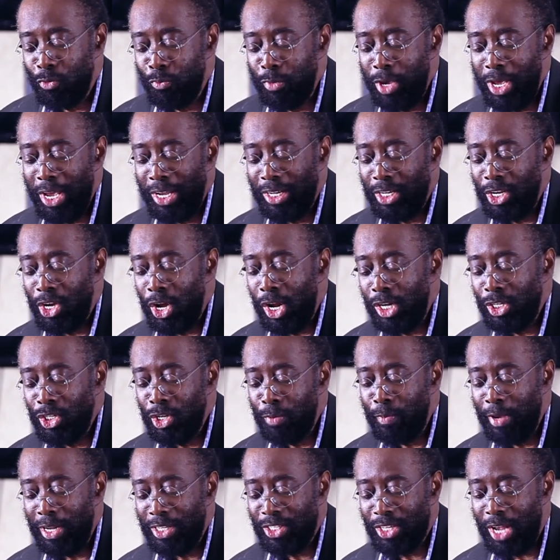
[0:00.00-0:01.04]
make the
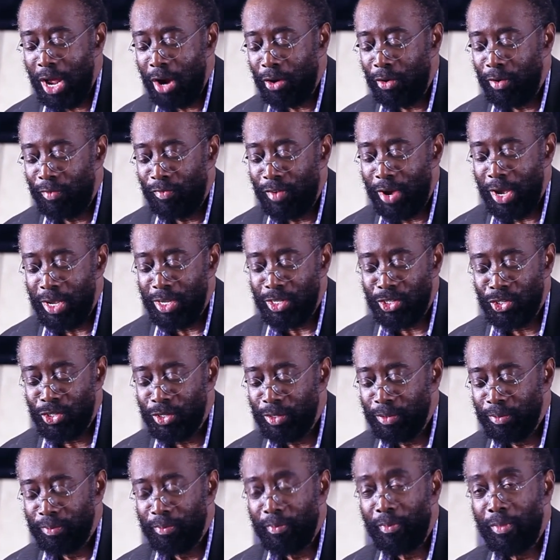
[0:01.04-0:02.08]
ultimate sacrifice,